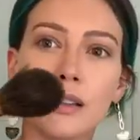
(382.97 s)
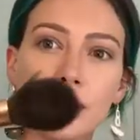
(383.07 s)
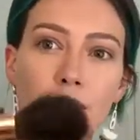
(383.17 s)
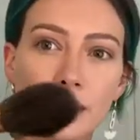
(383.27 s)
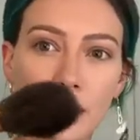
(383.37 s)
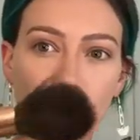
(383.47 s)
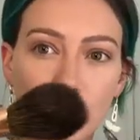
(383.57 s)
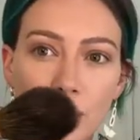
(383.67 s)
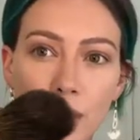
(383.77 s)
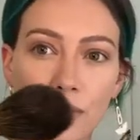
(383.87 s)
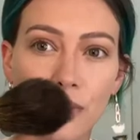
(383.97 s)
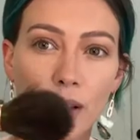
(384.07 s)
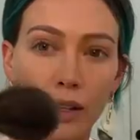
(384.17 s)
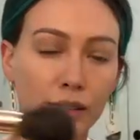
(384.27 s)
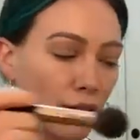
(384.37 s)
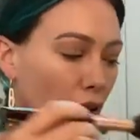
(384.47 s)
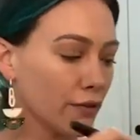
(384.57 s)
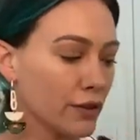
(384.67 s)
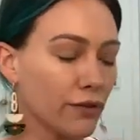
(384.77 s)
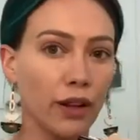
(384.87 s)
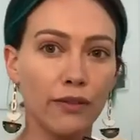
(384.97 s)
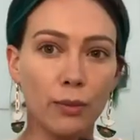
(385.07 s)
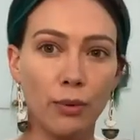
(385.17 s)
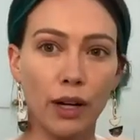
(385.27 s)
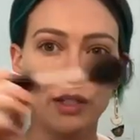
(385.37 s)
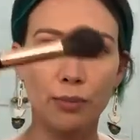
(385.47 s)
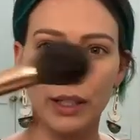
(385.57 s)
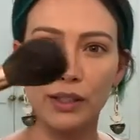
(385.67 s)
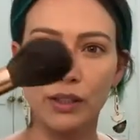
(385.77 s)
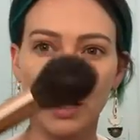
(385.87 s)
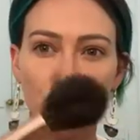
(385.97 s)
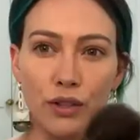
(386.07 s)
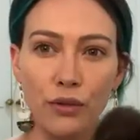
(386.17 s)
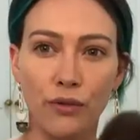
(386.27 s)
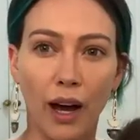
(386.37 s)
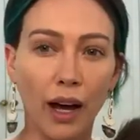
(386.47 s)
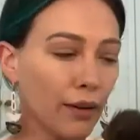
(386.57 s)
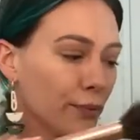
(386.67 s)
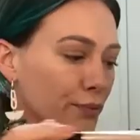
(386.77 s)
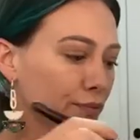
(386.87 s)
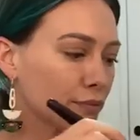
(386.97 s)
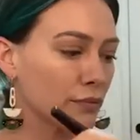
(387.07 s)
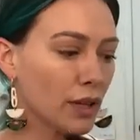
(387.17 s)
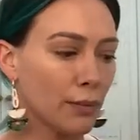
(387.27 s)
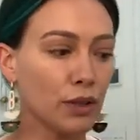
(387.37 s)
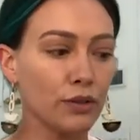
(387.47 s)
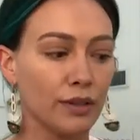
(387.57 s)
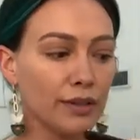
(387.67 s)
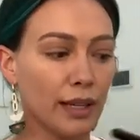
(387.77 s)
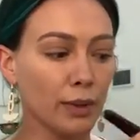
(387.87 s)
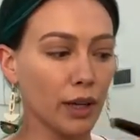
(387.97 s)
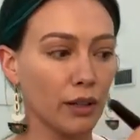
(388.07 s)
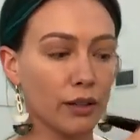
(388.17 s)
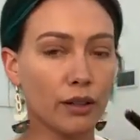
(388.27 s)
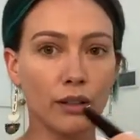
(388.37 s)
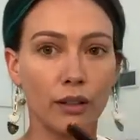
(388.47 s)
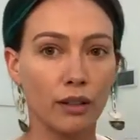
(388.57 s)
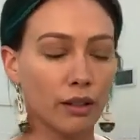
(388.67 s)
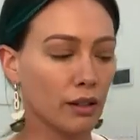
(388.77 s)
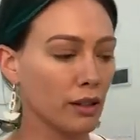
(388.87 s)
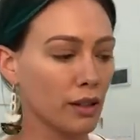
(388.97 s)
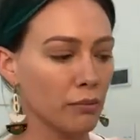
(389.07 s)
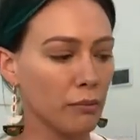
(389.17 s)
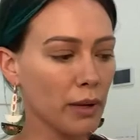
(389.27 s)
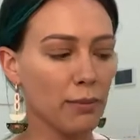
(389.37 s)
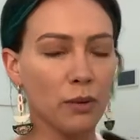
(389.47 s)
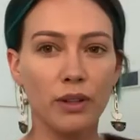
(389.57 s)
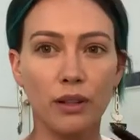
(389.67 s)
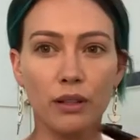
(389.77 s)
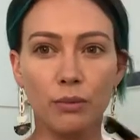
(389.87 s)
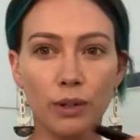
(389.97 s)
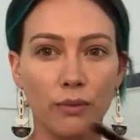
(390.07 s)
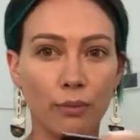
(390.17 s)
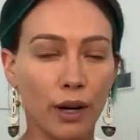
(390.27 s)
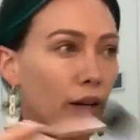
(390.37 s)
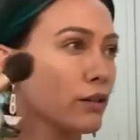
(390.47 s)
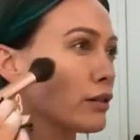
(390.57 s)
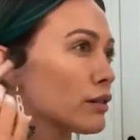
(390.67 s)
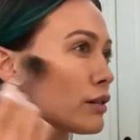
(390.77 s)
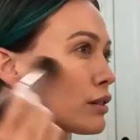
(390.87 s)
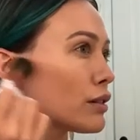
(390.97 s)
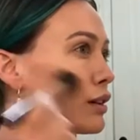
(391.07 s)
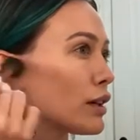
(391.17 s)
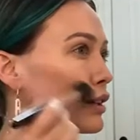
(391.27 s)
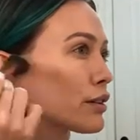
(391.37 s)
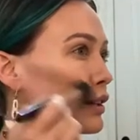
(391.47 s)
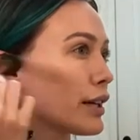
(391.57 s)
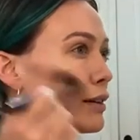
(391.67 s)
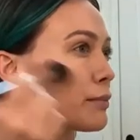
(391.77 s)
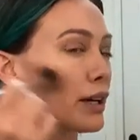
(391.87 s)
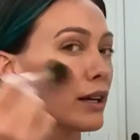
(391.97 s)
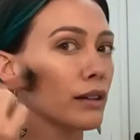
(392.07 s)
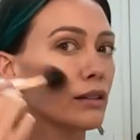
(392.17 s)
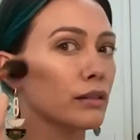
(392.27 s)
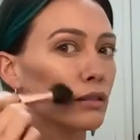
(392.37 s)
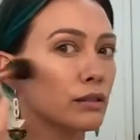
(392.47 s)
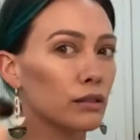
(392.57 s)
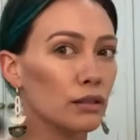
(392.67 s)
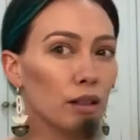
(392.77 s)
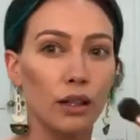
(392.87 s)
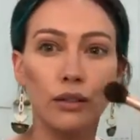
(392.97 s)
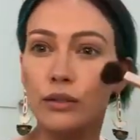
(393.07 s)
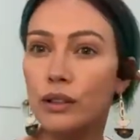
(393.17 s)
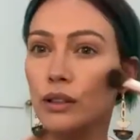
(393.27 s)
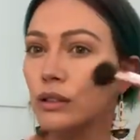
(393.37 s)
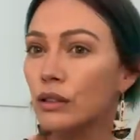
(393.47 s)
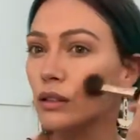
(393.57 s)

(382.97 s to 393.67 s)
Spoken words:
This is a soft, fluffy brush, but it's not too fat. I'm gonna use the same color, maybe with a little bit of brown, and create my contour.